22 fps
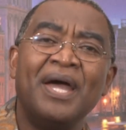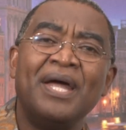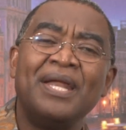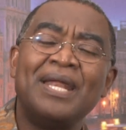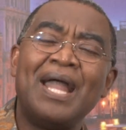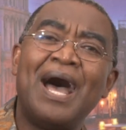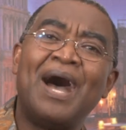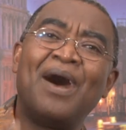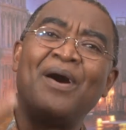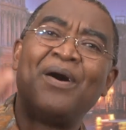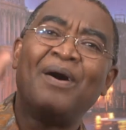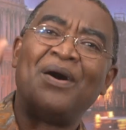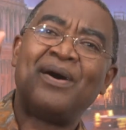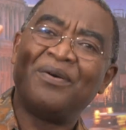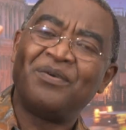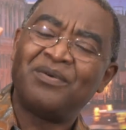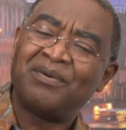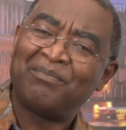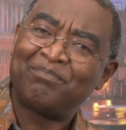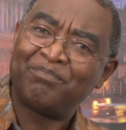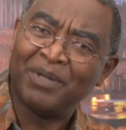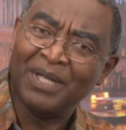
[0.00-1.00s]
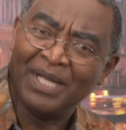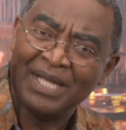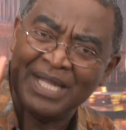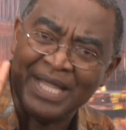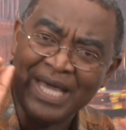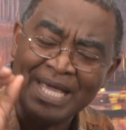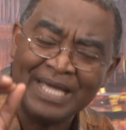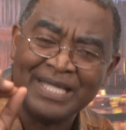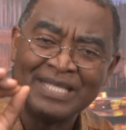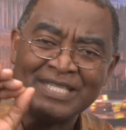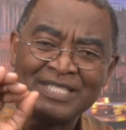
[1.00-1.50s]
Now,
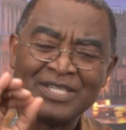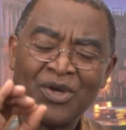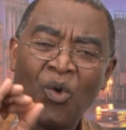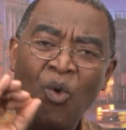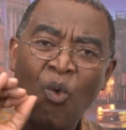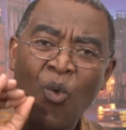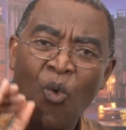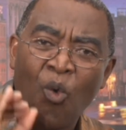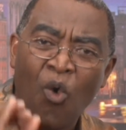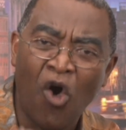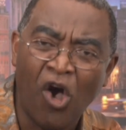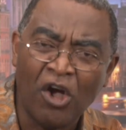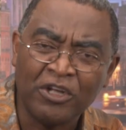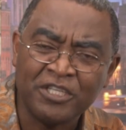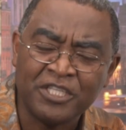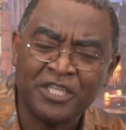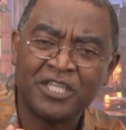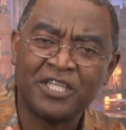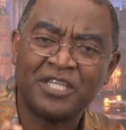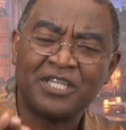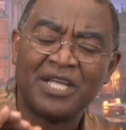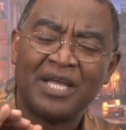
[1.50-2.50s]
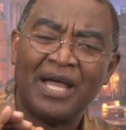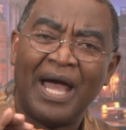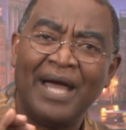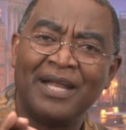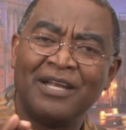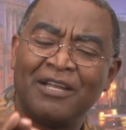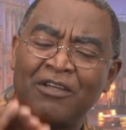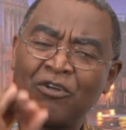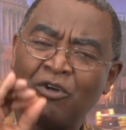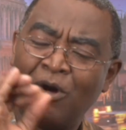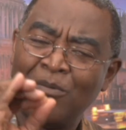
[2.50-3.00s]
please watch
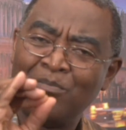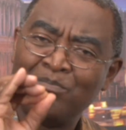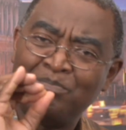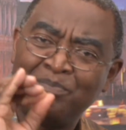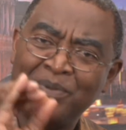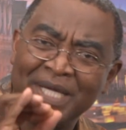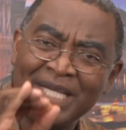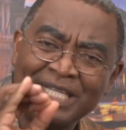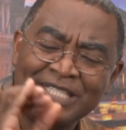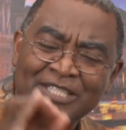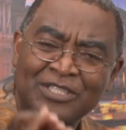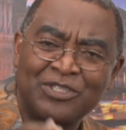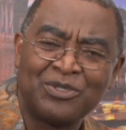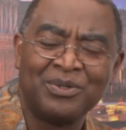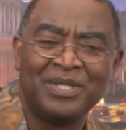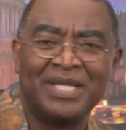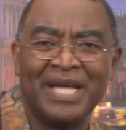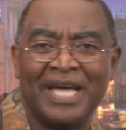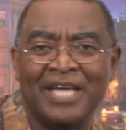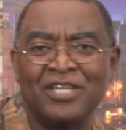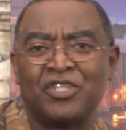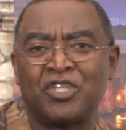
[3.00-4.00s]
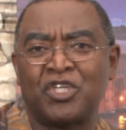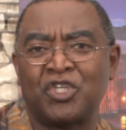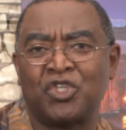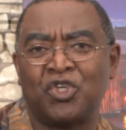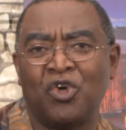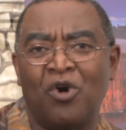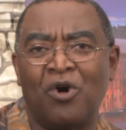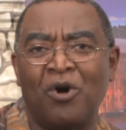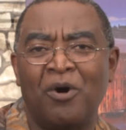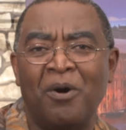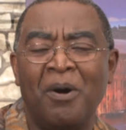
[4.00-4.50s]
and complete today's
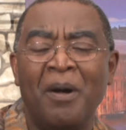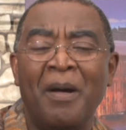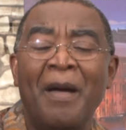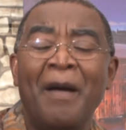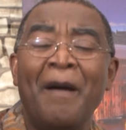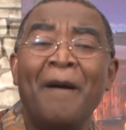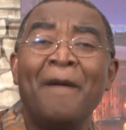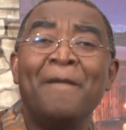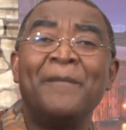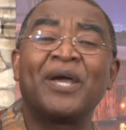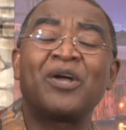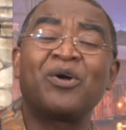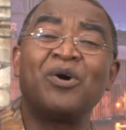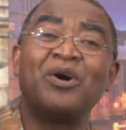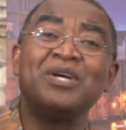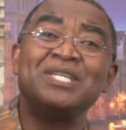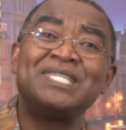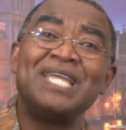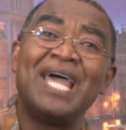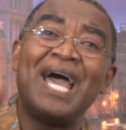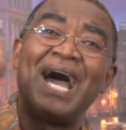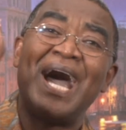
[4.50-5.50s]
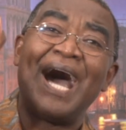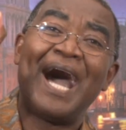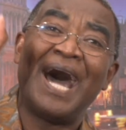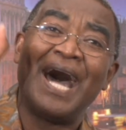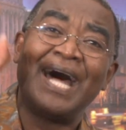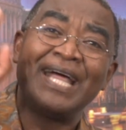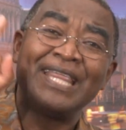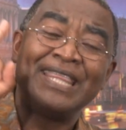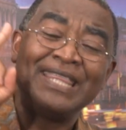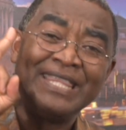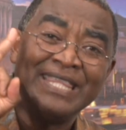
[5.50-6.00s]
show because there
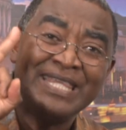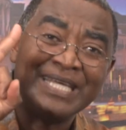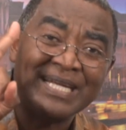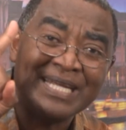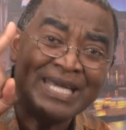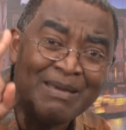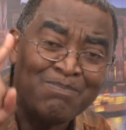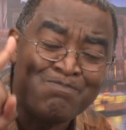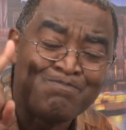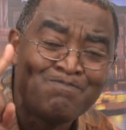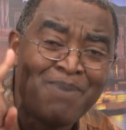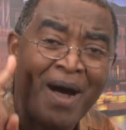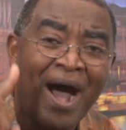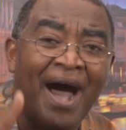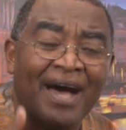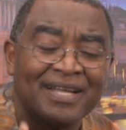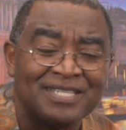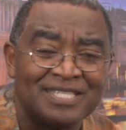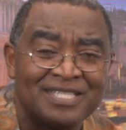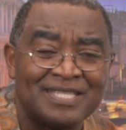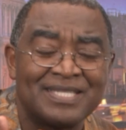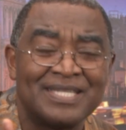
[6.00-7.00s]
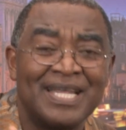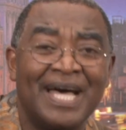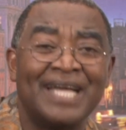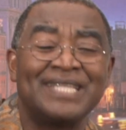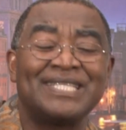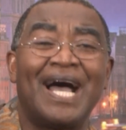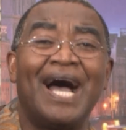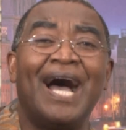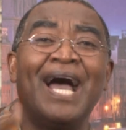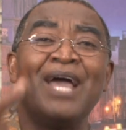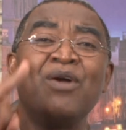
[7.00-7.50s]
are 3 parts
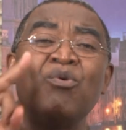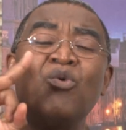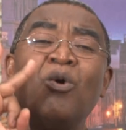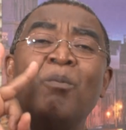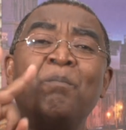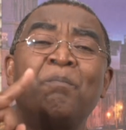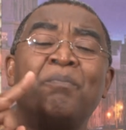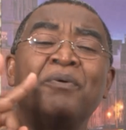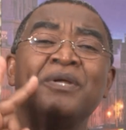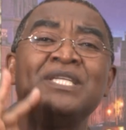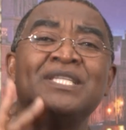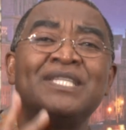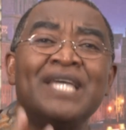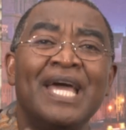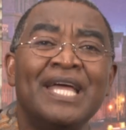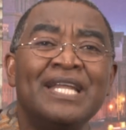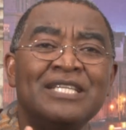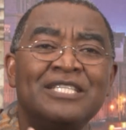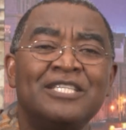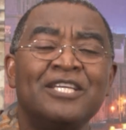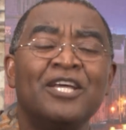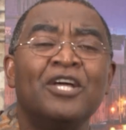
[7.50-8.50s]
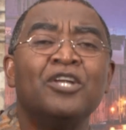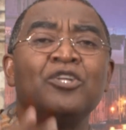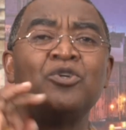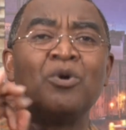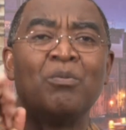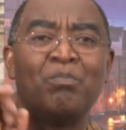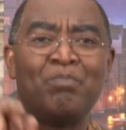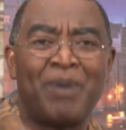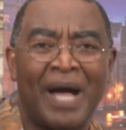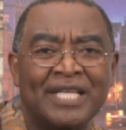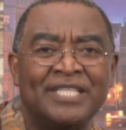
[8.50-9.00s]
that I will present
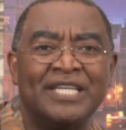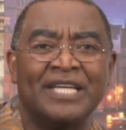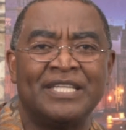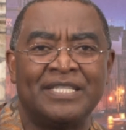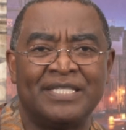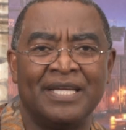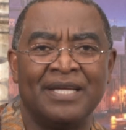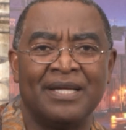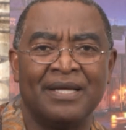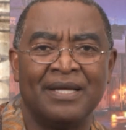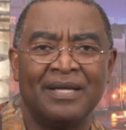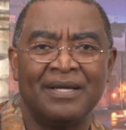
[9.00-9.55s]
to budgeting.